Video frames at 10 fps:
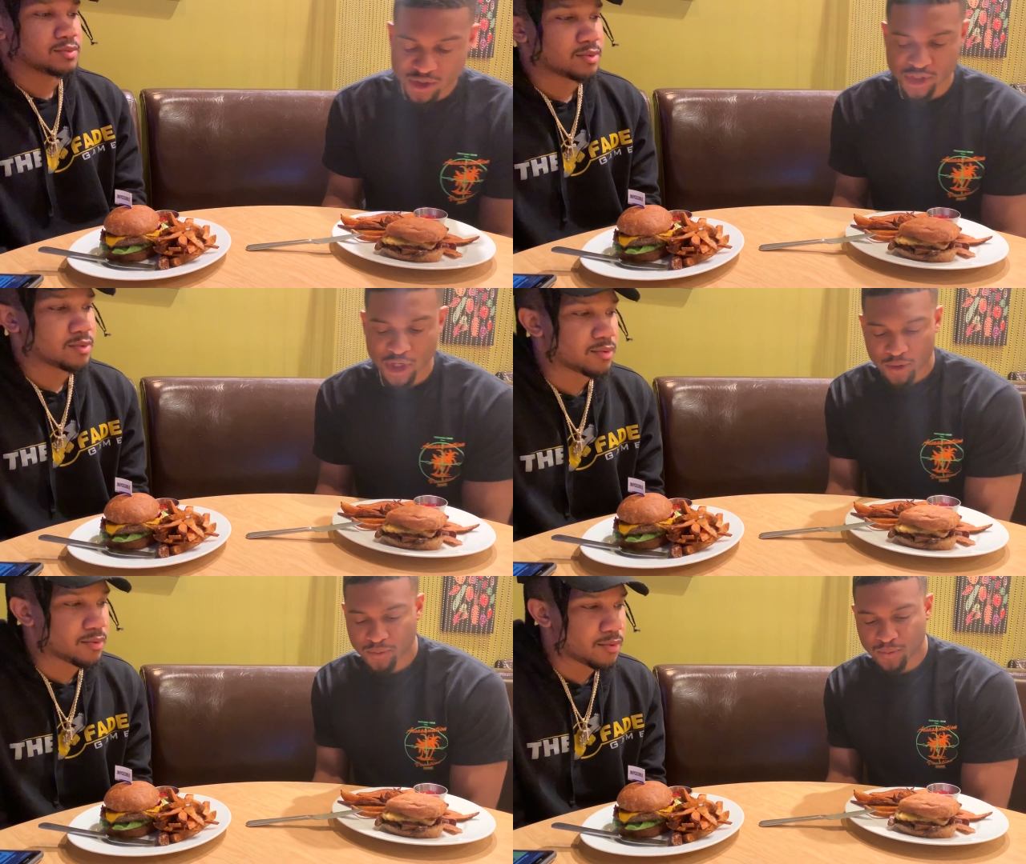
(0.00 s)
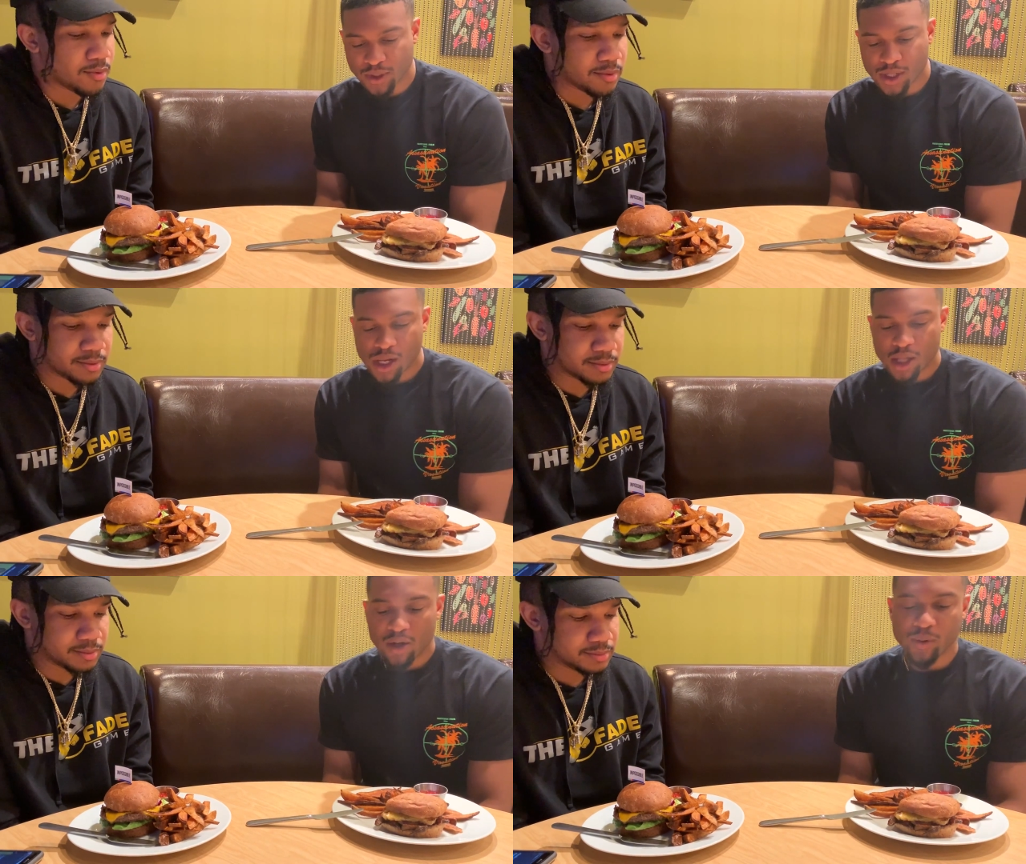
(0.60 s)
Speaker 1: So,
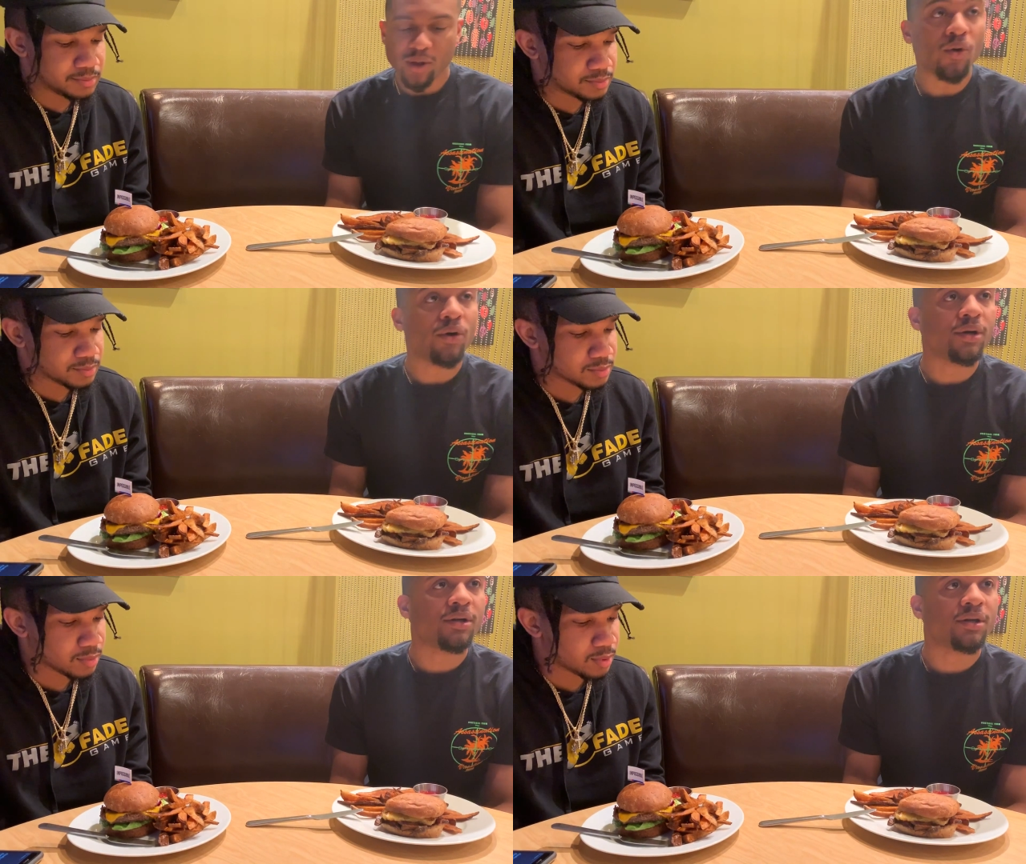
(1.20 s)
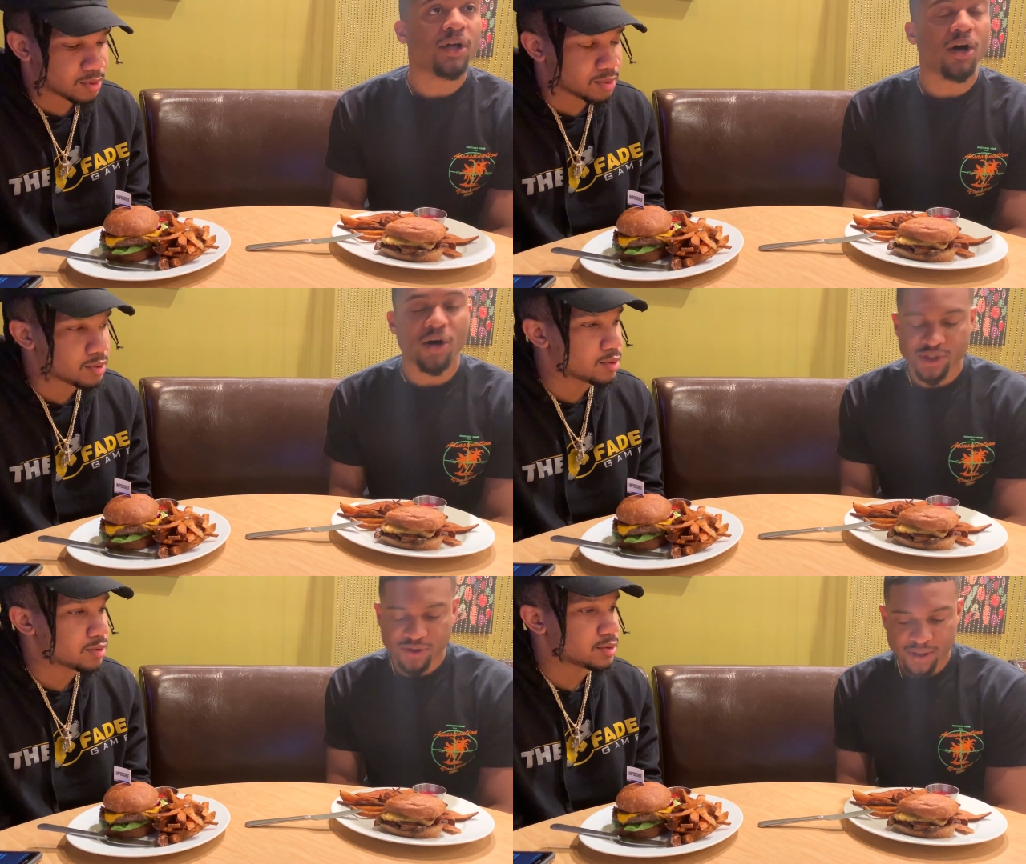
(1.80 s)
we order the
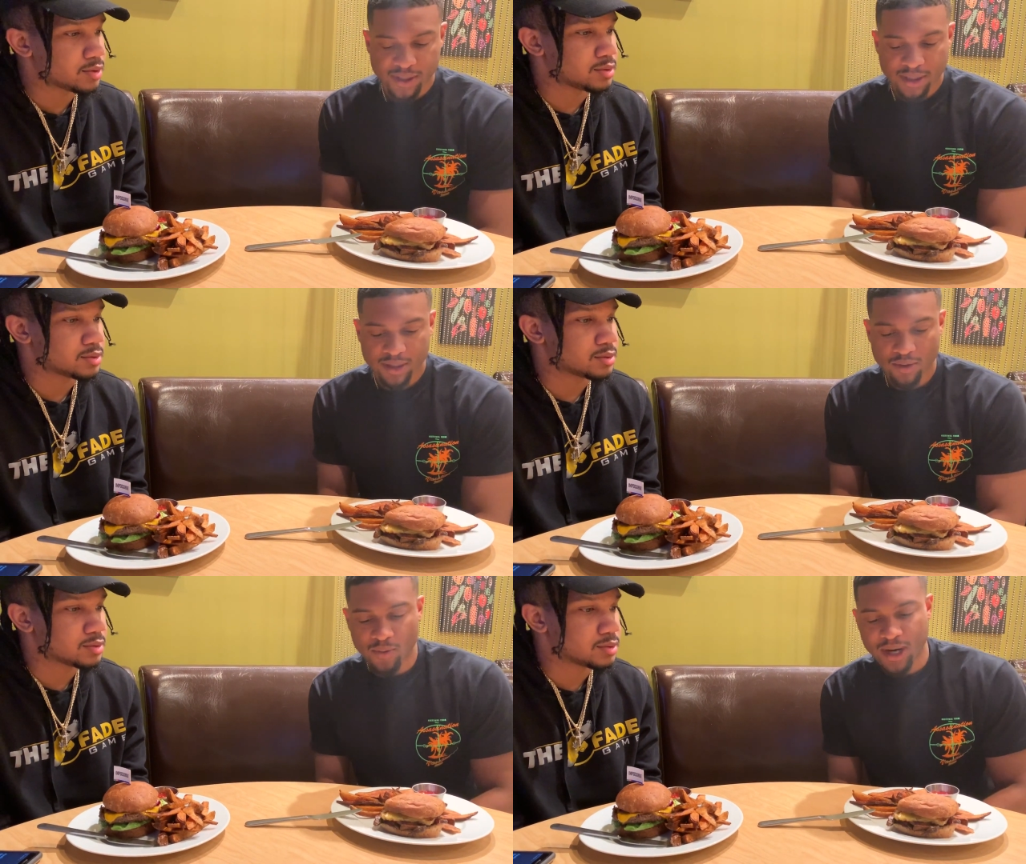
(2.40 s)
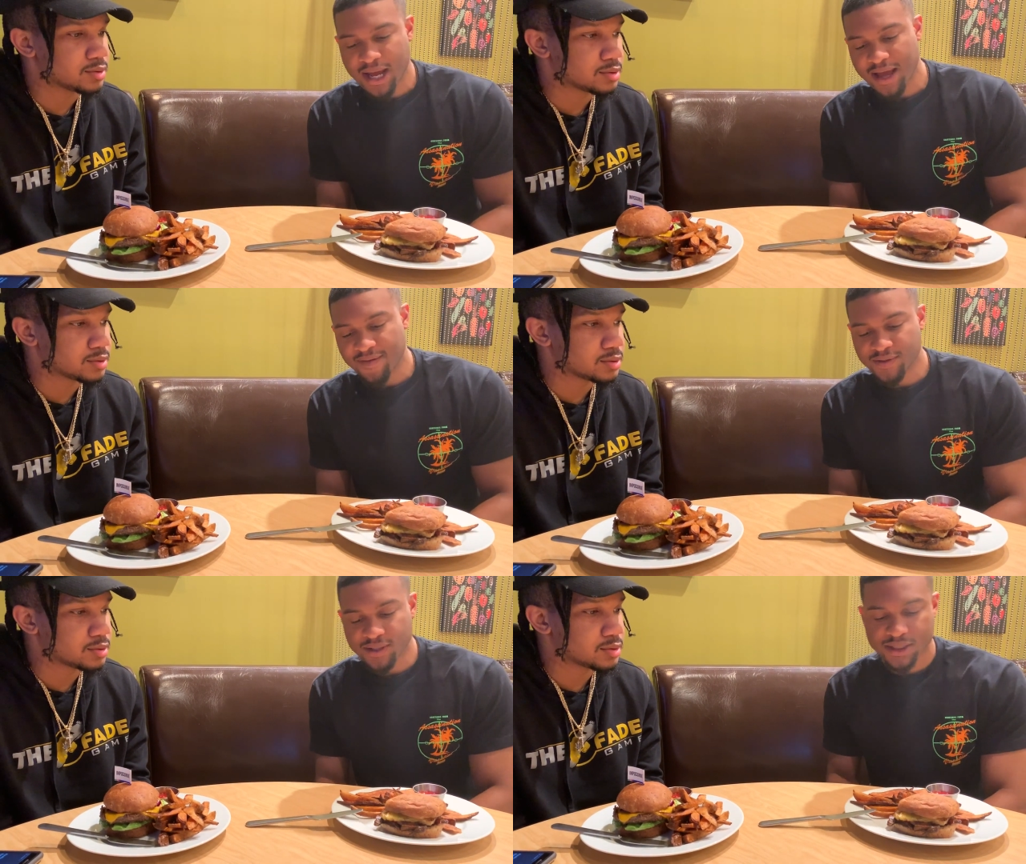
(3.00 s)
entree. What I
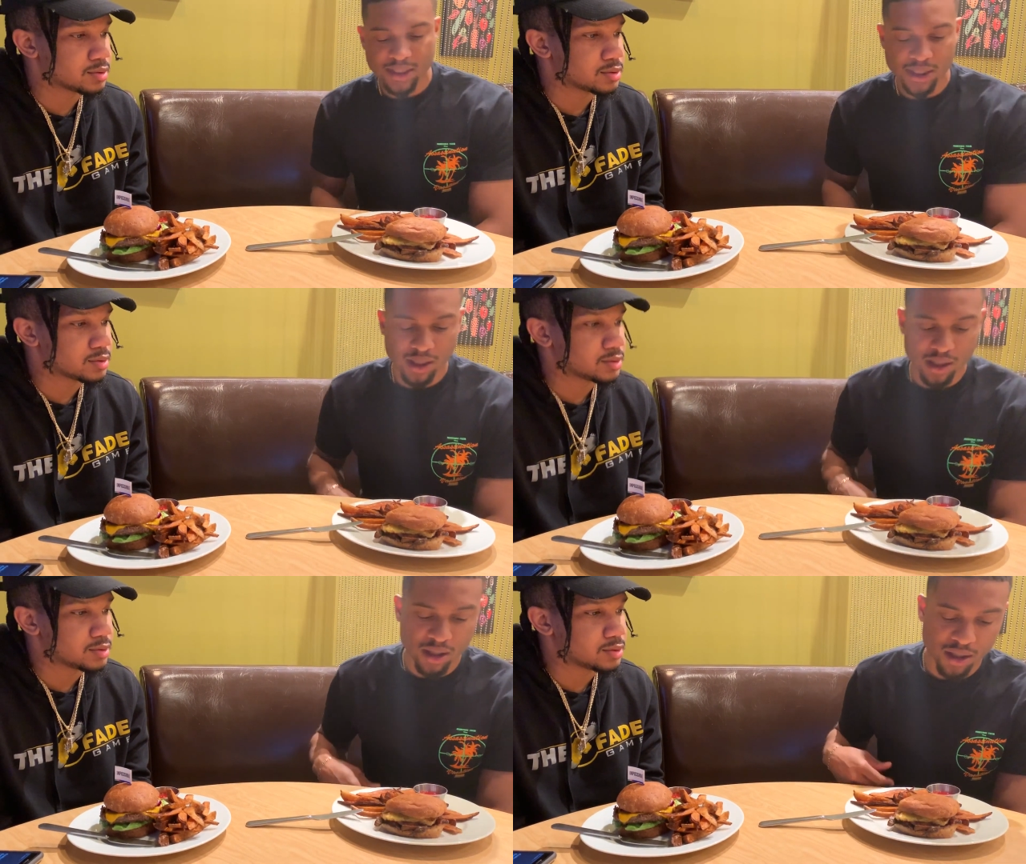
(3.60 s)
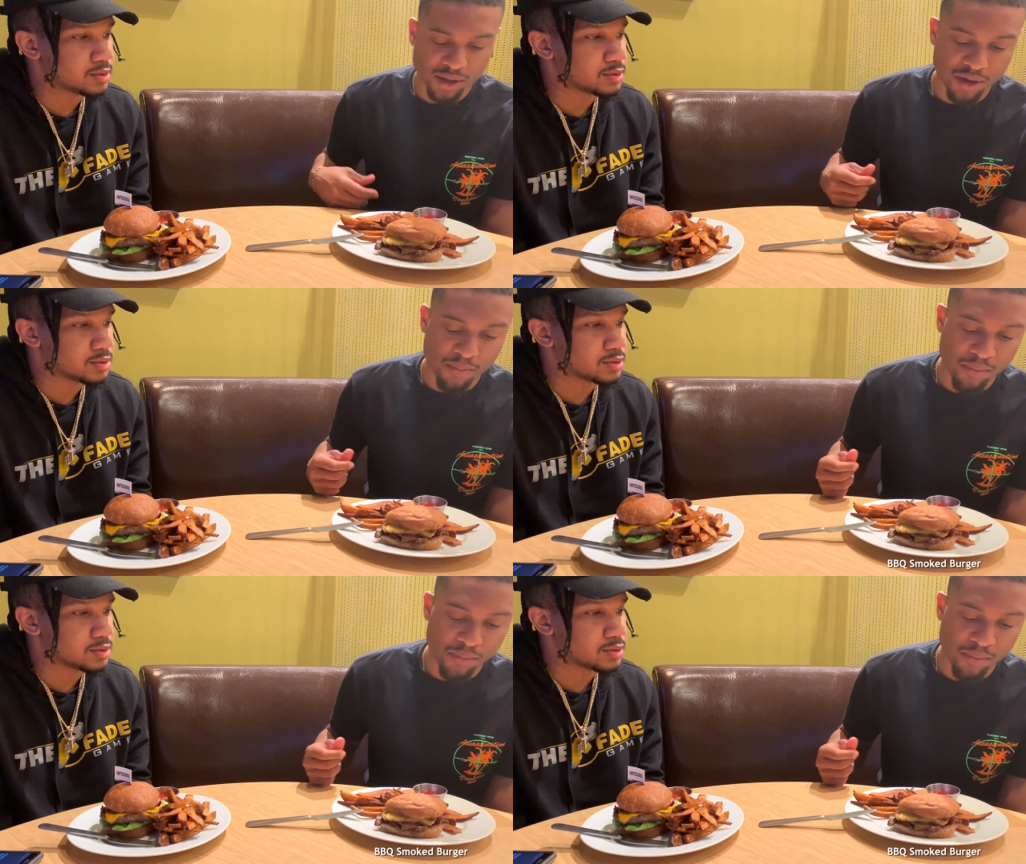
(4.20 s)
have is the uh, the